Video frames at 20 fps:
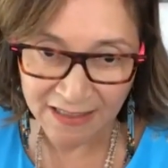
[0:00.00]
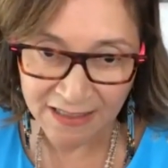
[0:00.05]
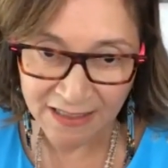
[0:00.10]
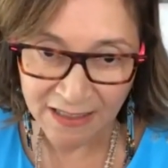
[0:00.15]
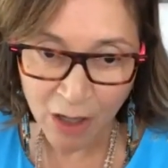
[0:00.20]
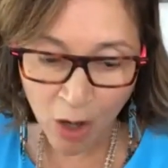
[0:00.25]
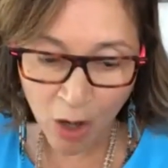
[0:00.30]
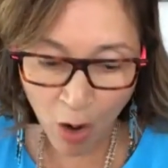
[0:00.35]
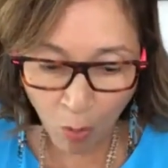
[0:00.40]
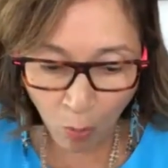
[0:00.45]

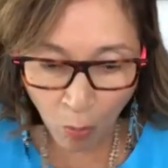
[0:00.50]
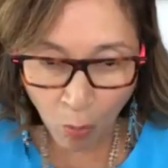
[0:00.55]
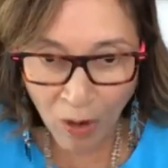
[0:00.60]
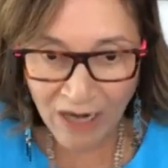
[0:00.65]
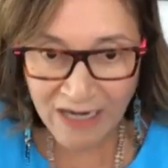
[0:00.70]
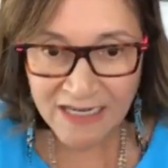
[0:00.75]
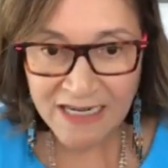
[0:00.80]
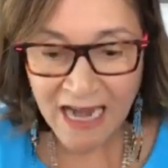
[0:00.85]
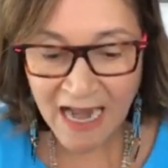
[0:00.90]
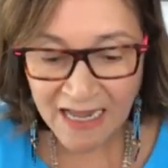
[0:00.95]
One day
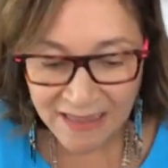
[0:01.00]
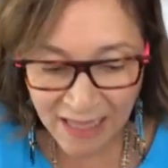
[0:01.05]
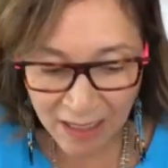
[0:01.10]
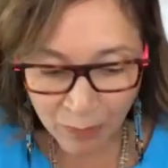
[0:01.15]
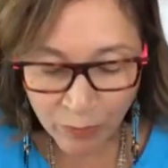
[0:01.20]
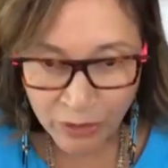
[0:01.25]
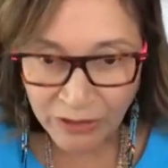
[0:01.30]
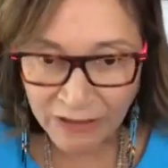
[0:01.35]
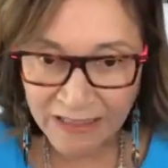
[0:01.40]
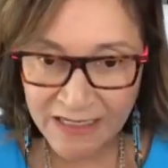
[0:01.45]
they were
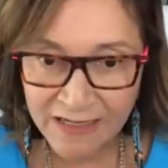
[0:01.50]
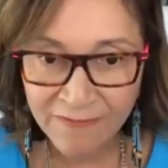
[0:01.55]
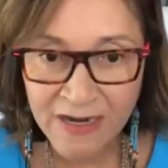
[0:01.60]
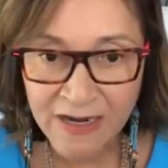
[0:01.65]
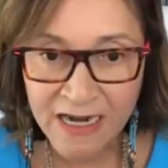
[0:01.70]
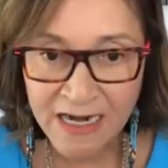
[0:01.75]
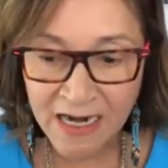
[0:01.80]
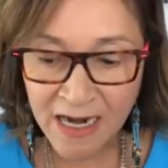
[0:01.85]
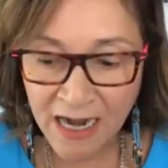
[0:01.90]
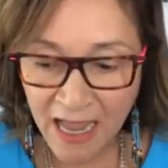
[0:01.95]
living
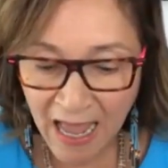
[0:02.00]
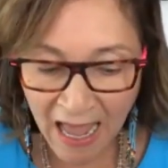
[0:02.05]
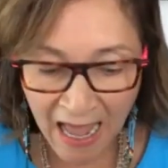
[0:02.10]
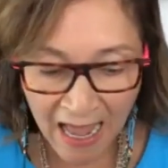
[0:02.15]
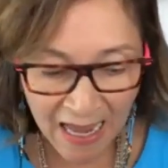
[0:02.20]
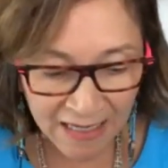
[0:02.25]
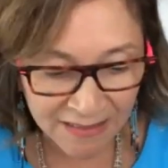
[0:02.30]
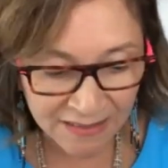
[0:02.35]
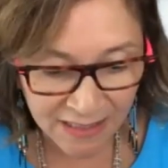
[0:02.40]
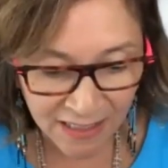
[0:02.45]
as,
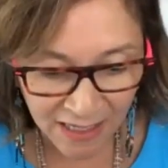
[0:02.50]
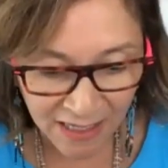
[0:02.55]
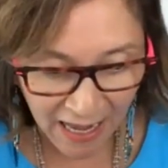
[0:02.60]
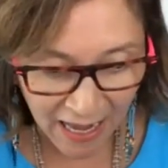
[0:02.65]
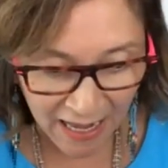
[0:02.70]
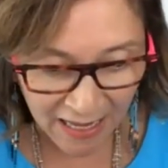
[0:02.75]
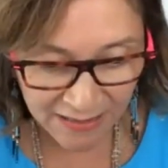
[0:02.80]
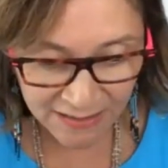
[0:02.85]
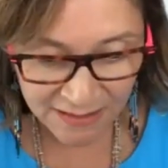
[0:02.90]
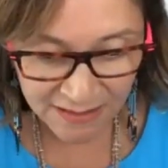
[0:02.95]
as,
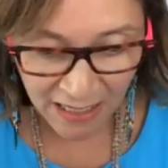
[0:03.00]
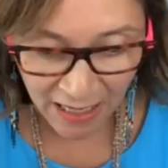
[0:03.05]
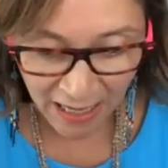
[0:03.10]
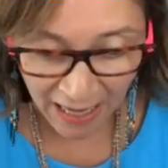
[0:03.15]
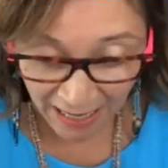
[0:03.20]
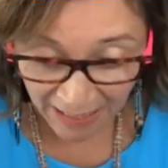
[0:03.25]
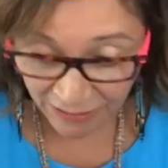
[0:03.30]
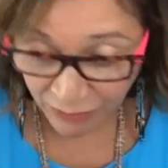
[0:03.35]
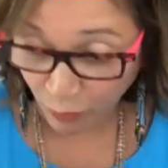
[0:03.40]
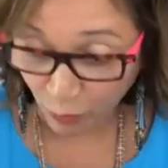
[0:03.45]

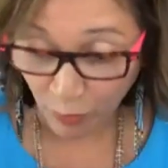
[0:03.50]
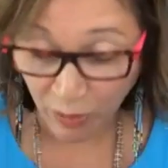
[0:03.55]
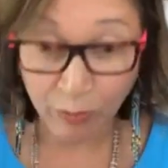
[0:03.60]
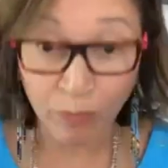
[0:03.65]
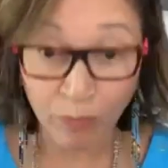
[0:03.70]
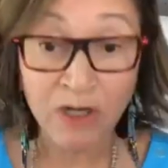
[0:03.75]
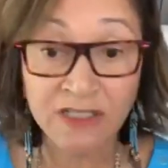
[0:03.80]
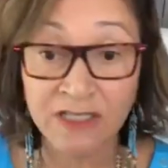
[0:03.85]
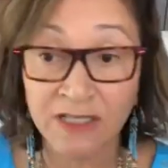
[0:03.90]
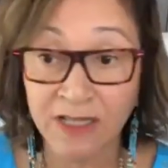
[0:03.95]
as what
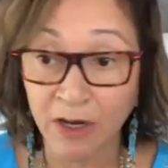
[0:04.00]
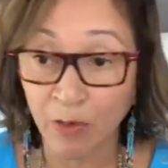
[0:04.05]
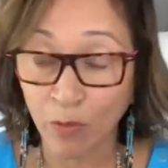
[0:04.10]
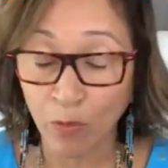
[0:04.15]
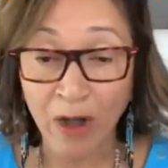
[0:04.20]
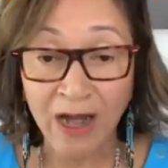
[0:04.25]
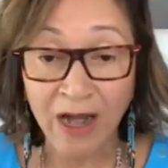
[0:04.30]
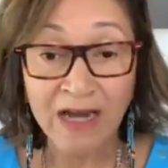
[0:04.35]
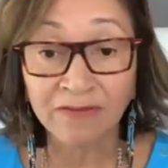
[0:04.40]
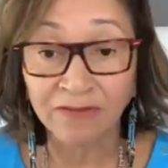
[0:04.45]
was their
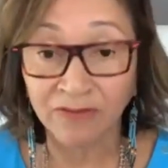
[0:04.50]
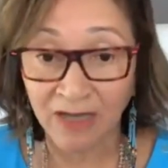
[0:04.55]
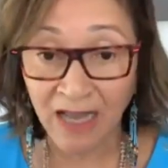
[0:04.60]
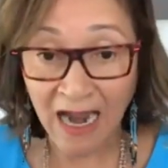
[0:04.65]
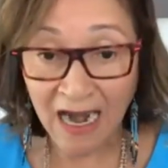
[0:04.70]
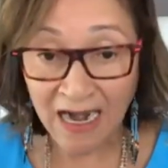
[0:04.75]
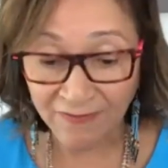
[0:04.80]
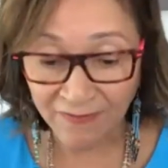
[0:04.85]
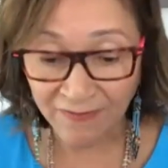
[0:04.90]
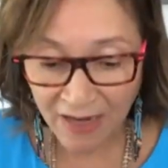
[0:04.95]
way of
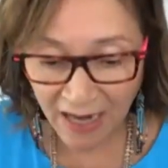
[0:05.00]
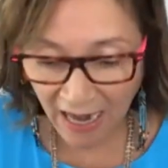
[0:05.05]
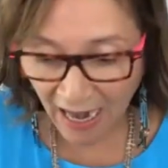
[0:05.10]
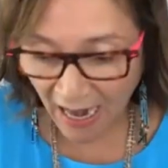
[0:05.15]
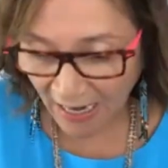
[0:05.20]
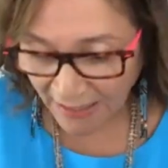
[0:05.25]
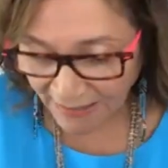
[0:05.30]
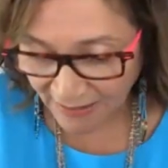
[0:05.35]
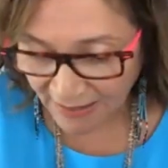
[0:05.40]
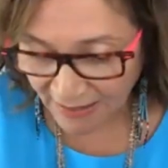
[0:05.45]
life.
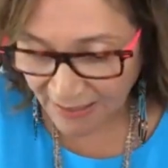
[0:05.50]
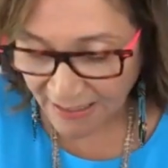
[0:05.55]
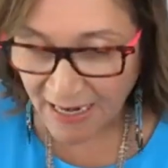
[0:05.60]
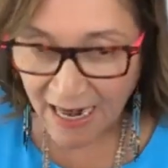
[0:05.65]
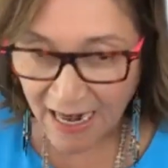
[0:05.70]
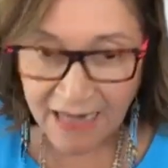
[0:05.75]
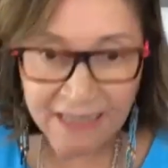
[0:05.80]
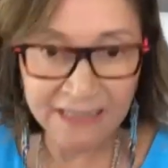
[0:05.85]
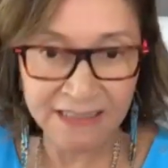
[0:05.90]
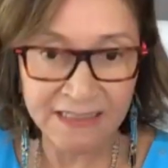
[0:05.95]
And the
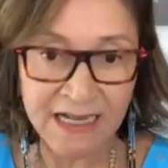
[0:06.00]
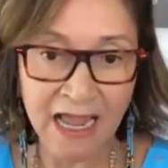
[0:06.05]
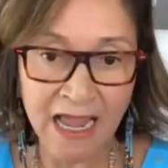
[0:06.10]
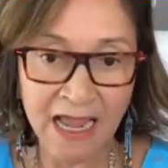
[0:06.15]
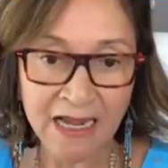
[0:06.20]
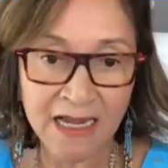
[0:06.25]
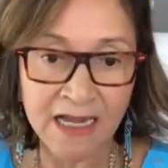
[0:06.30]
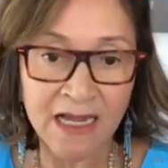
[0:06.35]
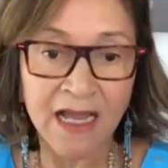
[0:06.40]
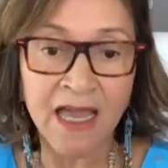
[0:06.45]
next
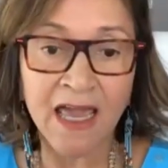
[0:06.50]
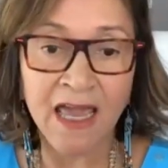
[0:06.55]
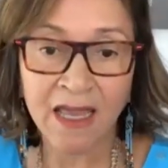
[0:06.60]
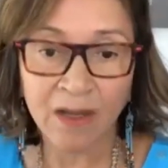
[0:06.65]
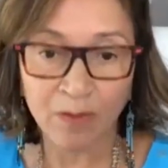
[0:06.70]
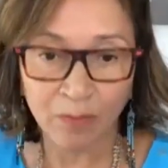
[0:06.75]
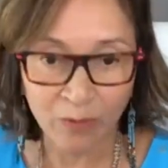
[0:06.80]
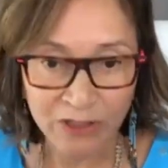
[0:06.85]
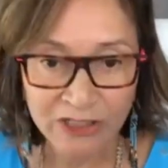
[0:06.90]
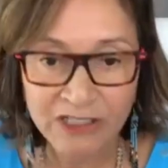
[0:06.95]
day
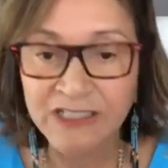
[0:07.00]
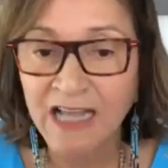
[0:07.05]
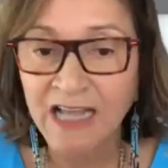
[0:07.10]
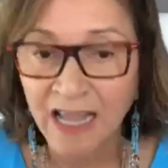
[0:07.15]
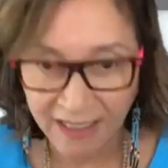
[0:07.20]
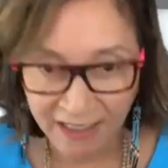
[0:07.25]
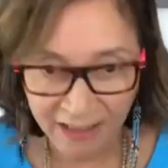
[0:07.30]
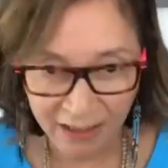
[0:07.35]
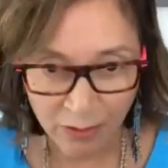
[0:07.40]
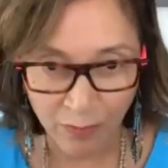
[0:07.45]
it was
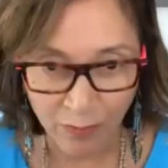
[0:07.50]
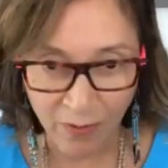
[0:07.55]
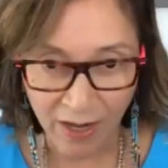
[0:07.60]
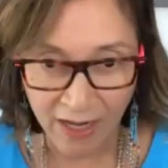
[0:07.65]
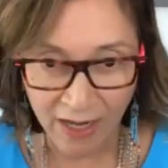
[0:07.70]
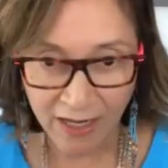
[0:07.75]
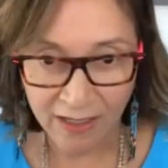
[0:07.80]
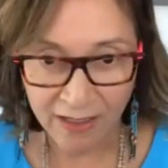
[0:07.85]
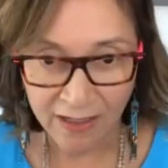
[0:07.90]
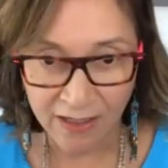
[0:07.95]
taken
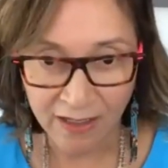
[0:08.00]
away.